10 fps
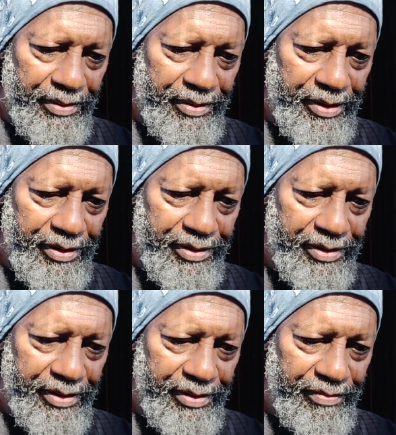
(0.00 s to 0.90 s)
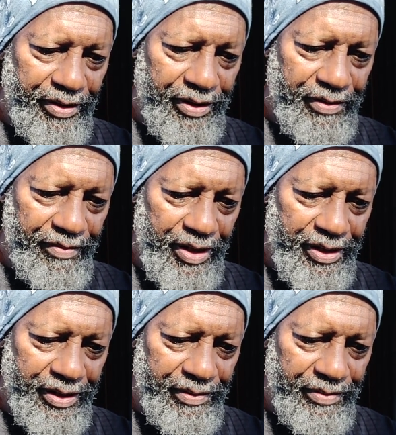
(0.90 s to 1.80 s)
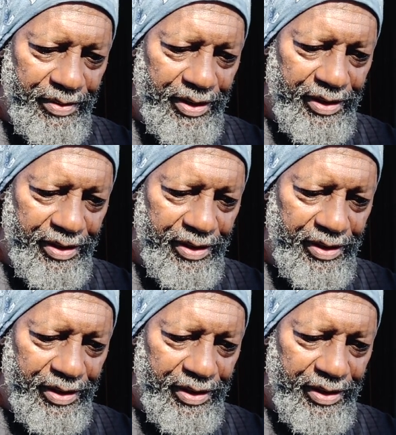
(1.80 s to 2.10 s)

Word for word: Oh, and there's Radio Rocky with